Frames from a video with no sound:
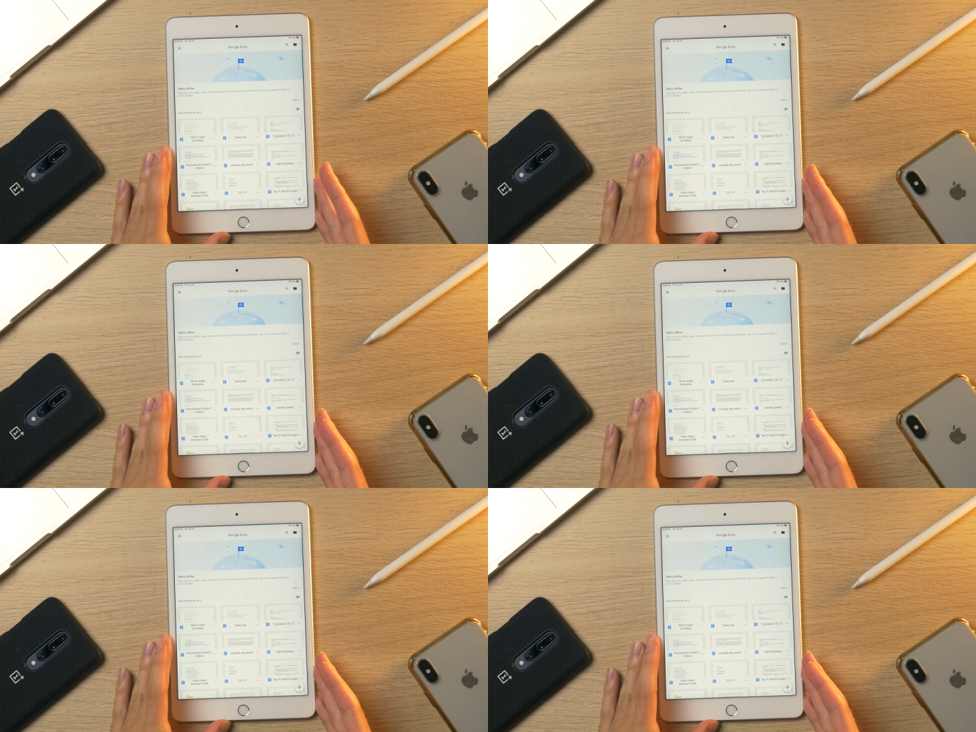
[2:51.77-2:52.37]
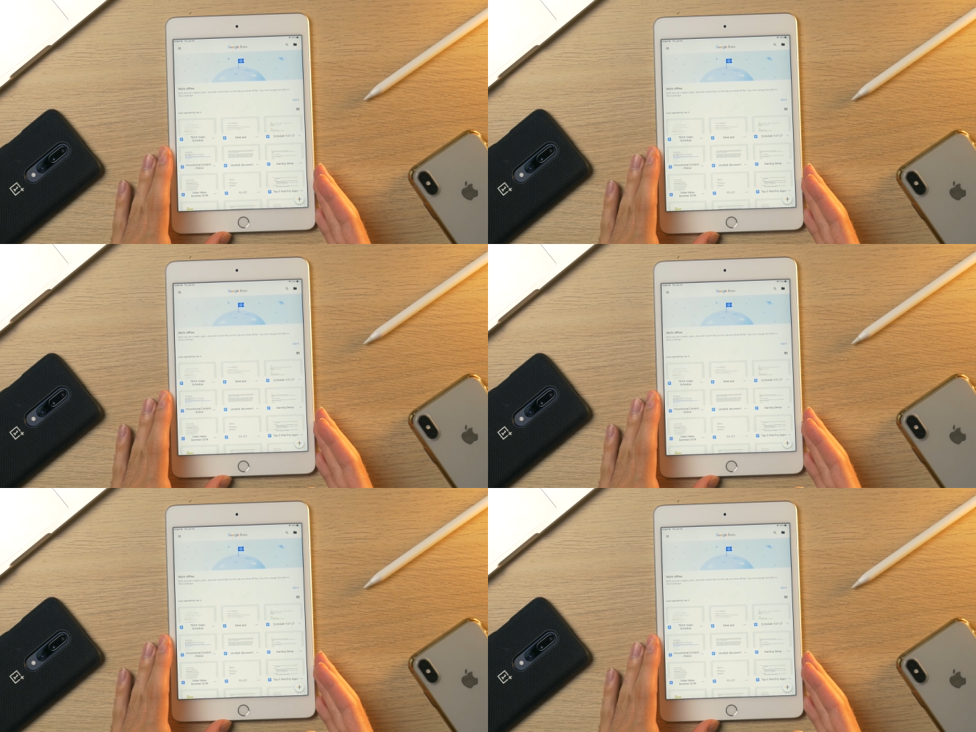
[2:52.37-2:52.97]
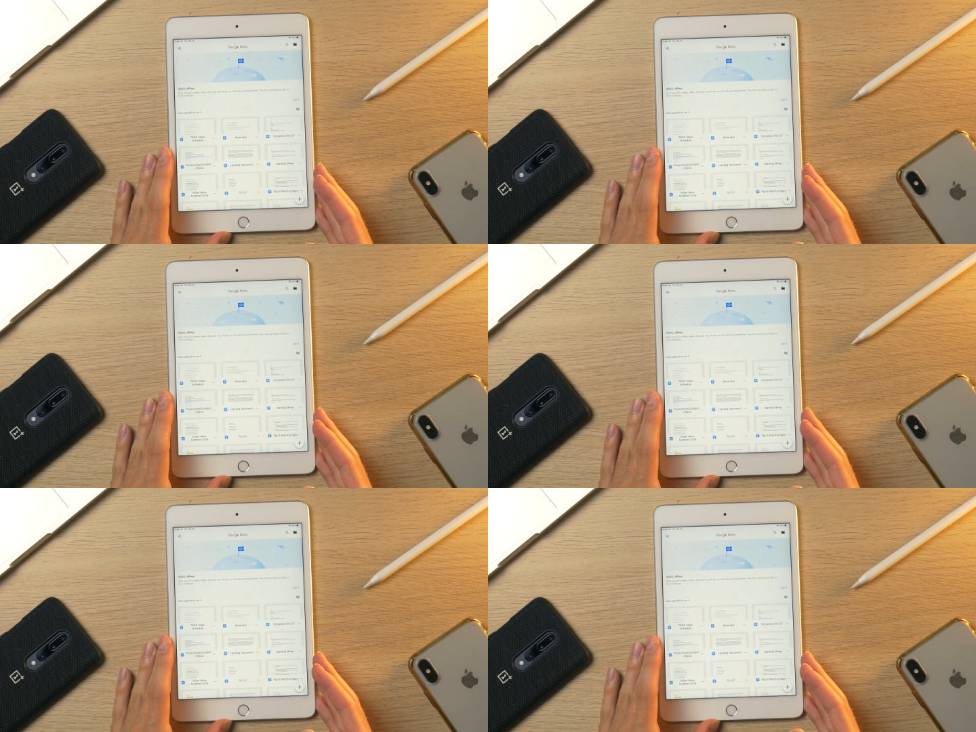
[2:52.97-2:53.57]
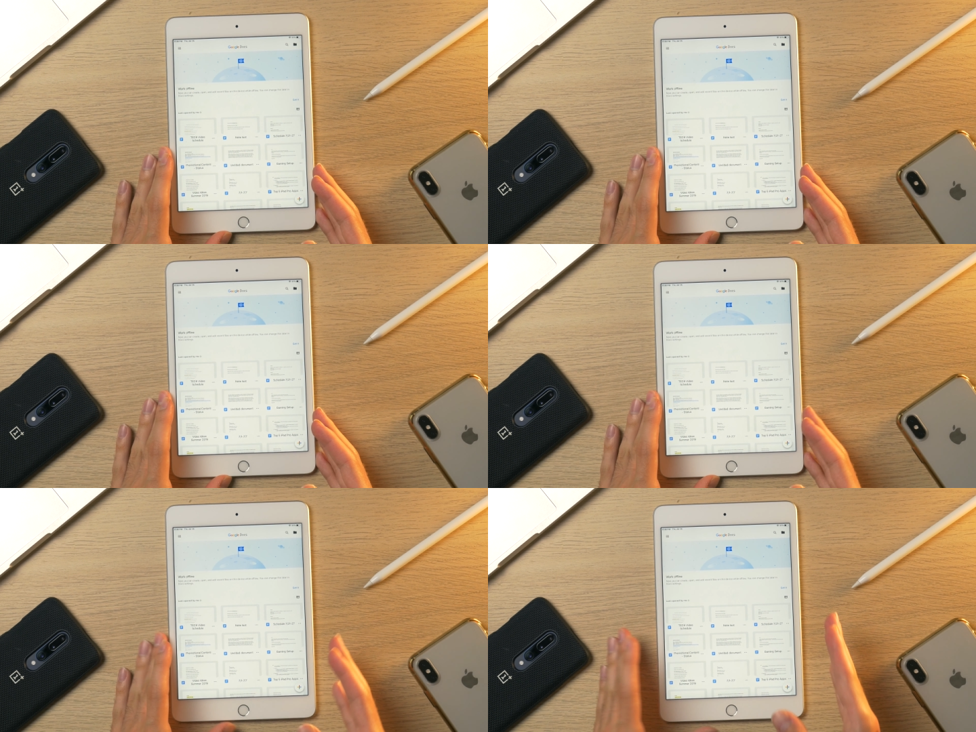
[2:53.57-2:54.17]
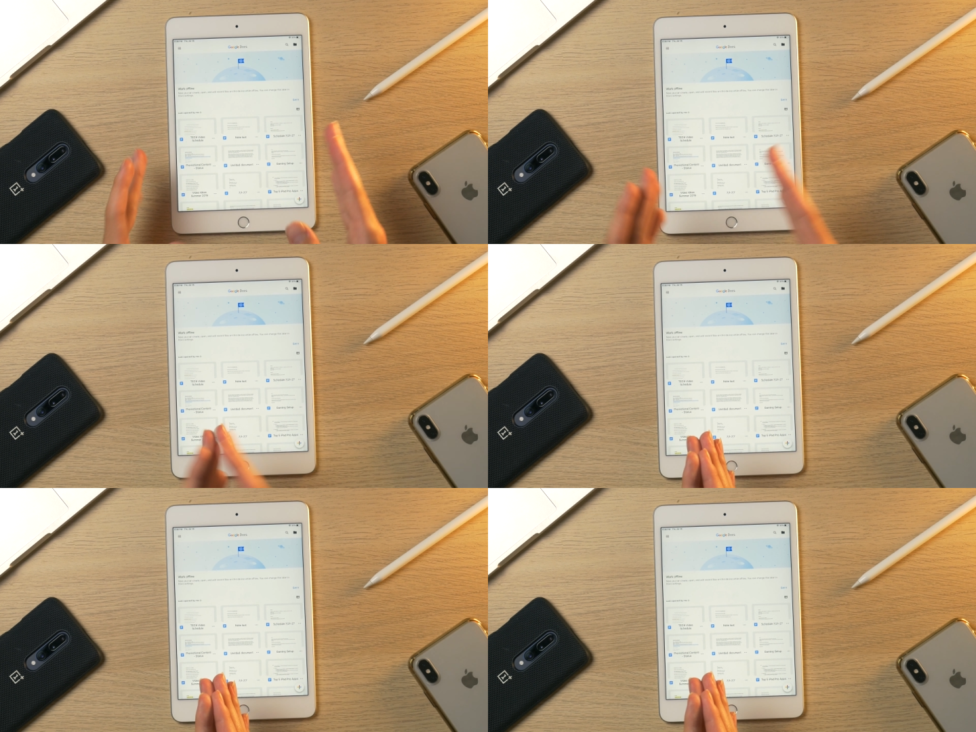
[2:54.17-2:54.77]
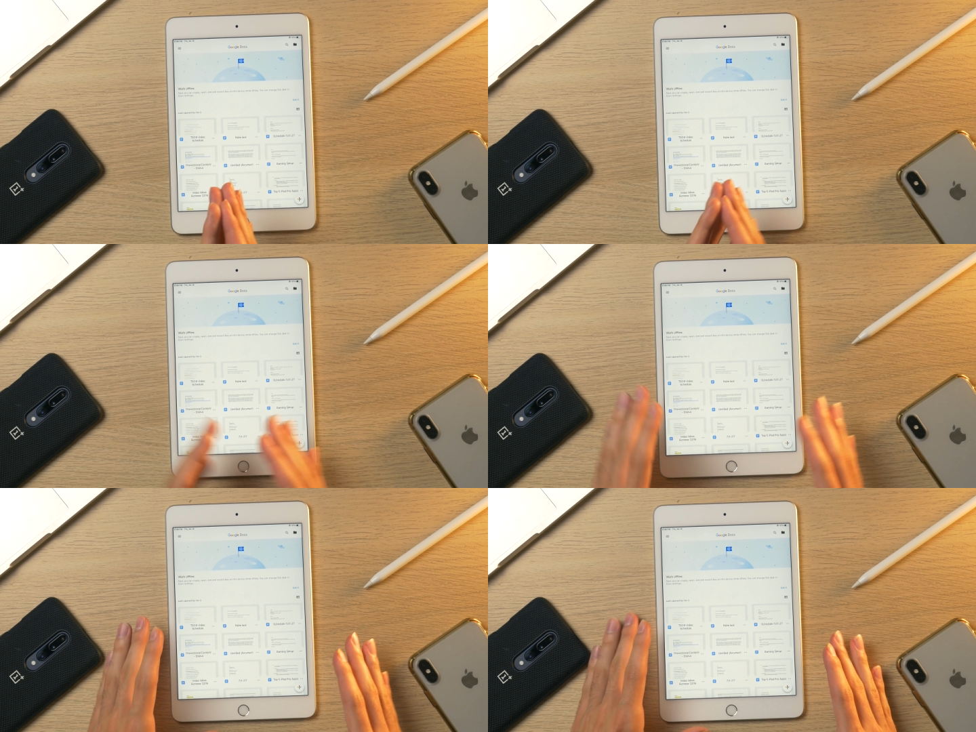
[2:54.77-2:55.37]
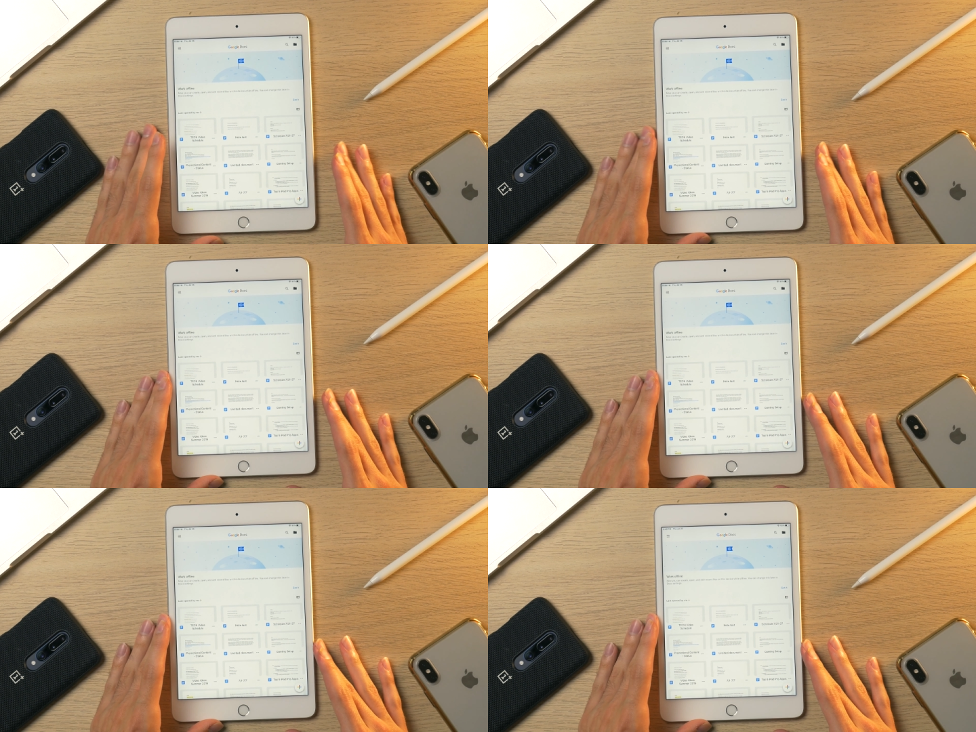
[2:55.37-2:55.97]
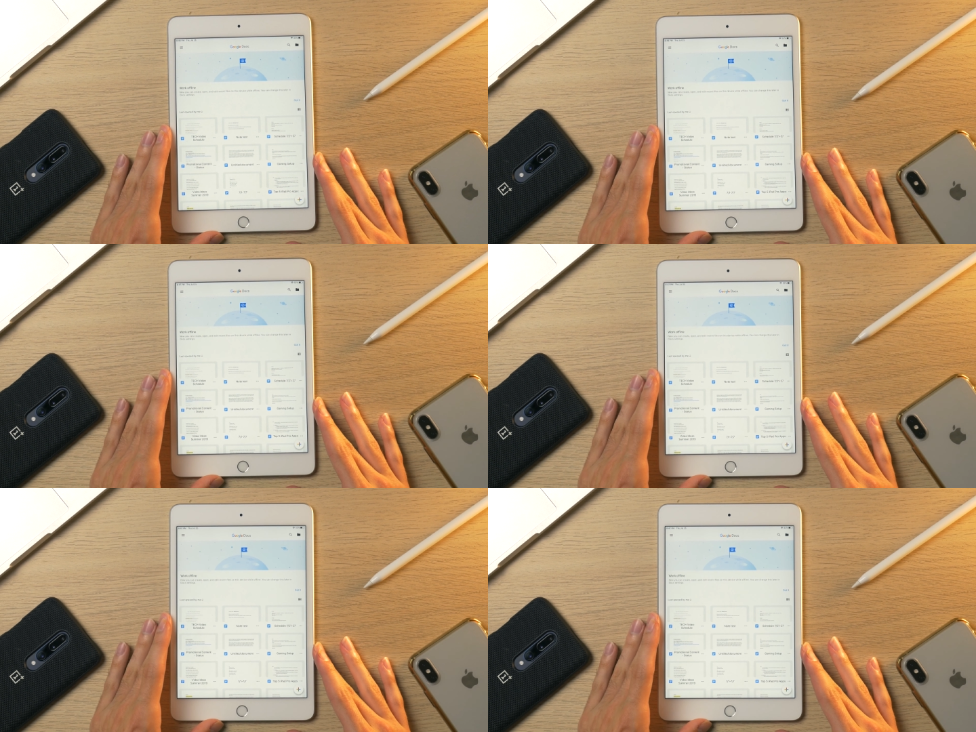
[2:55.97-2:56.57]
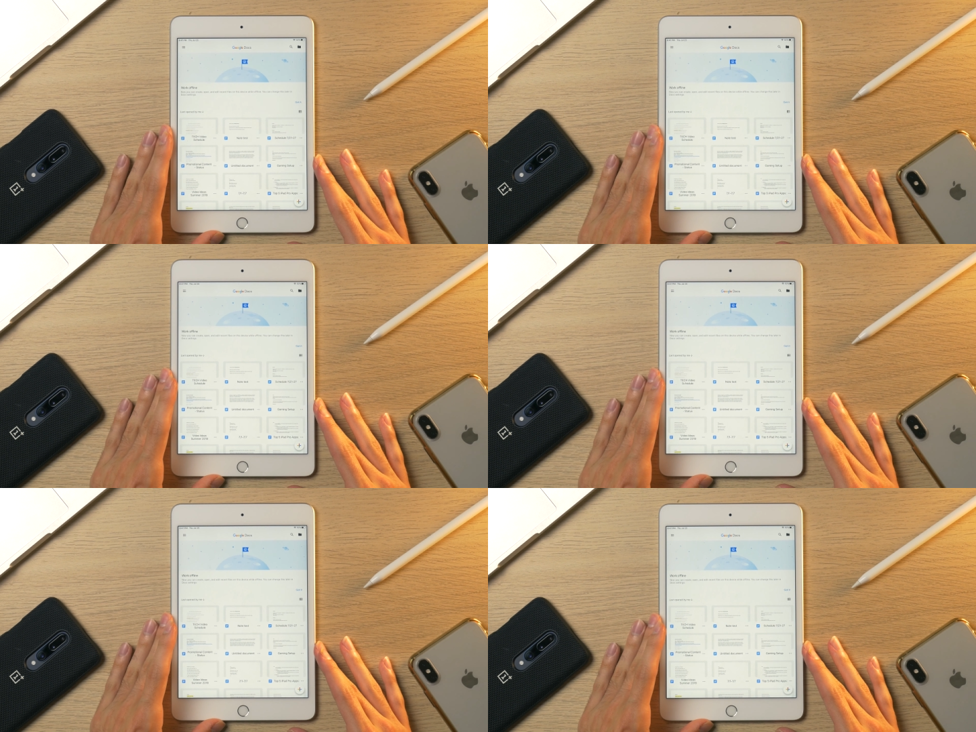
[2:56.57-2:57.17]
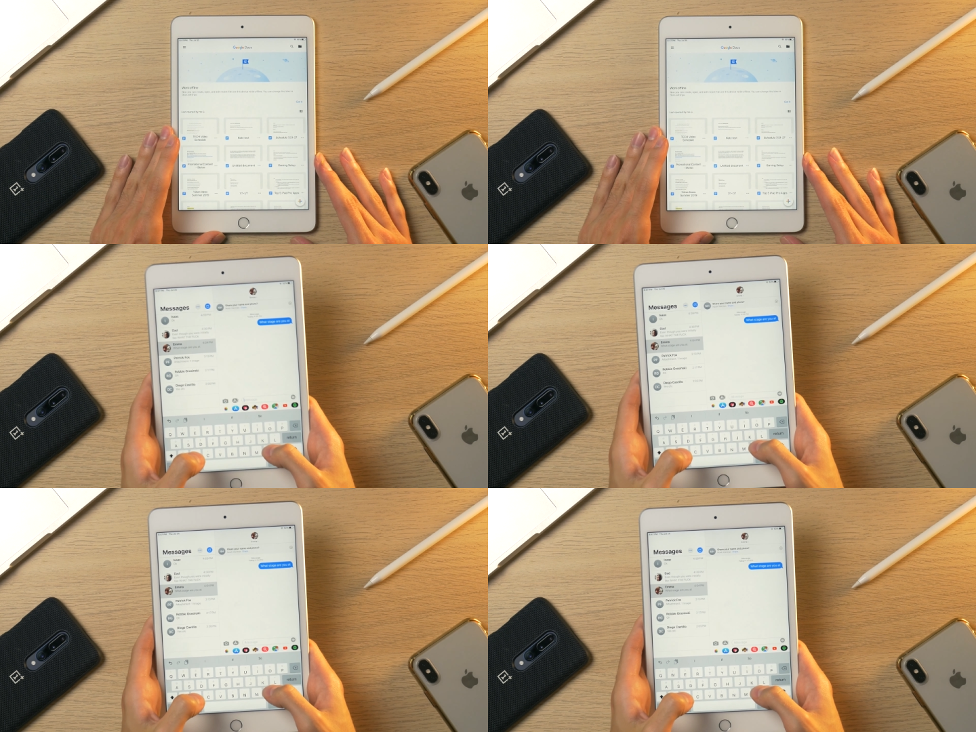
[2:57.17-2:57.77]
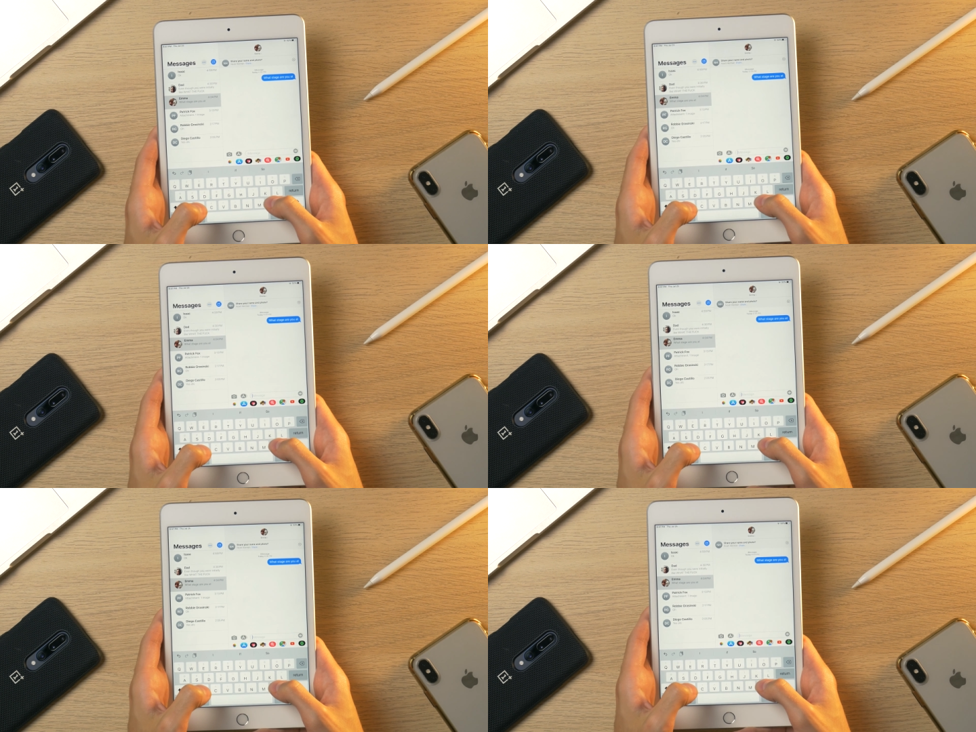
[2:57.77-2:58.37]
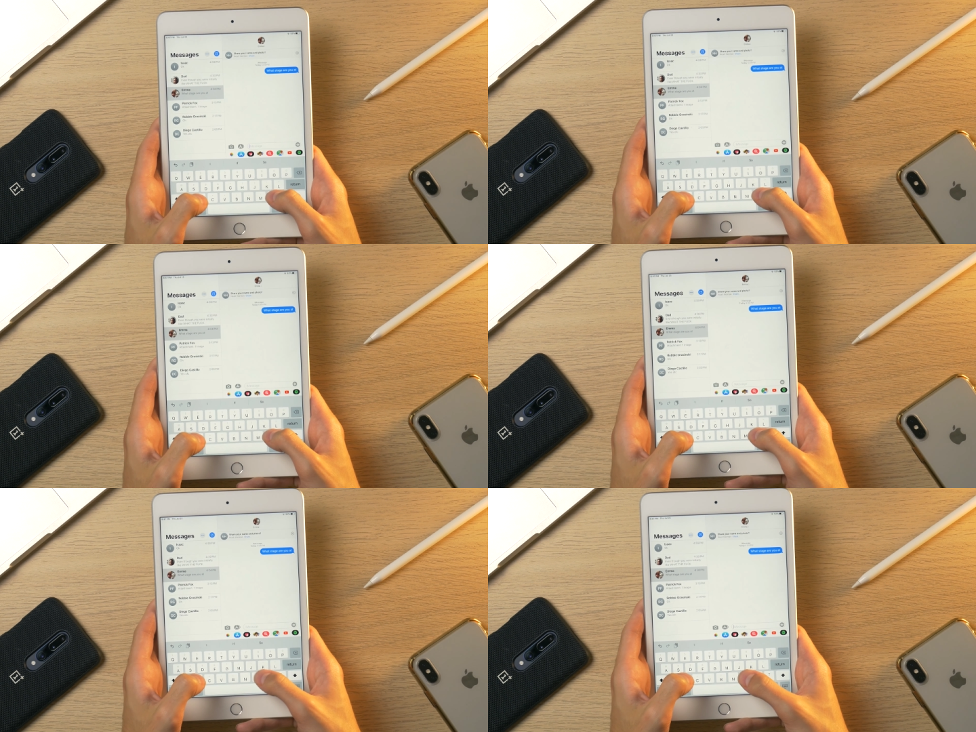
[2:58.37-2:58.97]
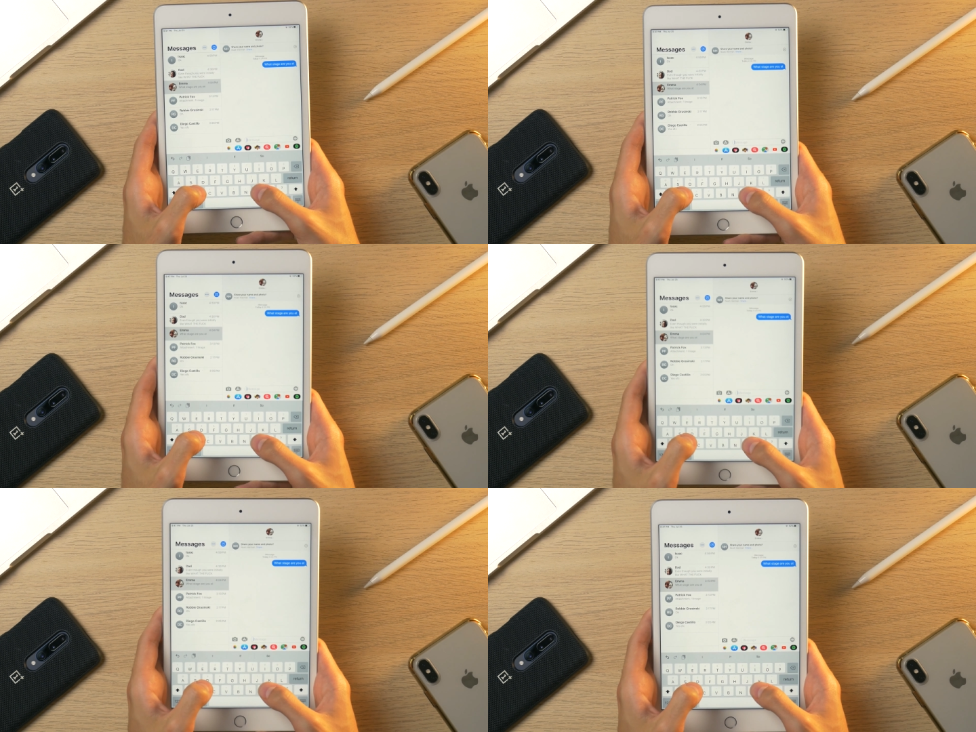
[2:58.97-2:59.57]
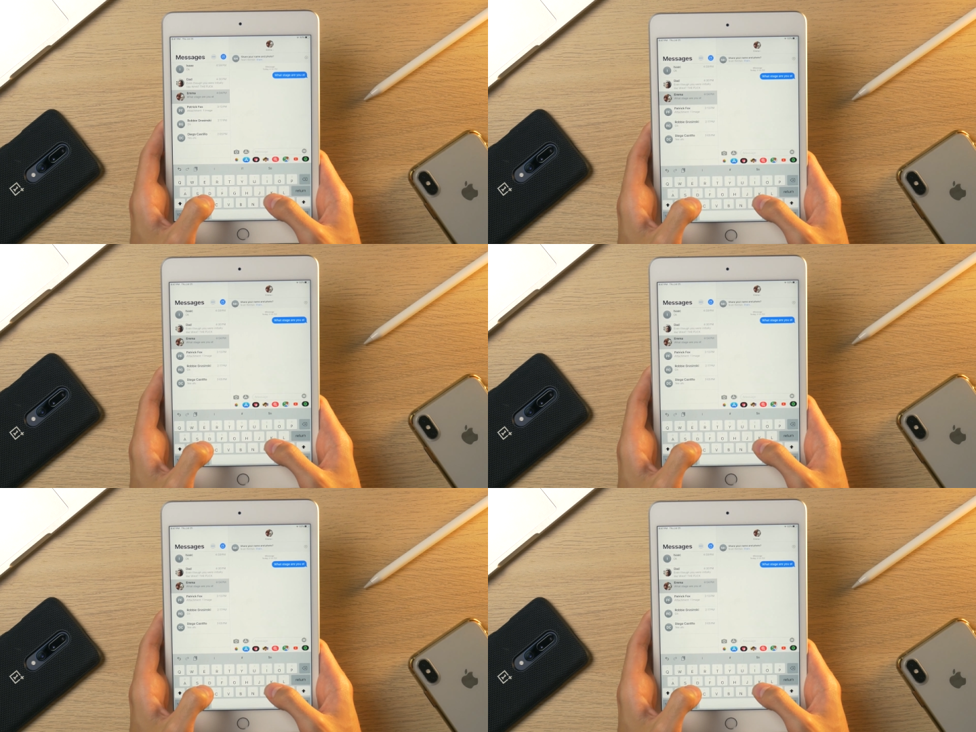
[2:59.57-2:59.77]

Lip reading: (no speaker visible)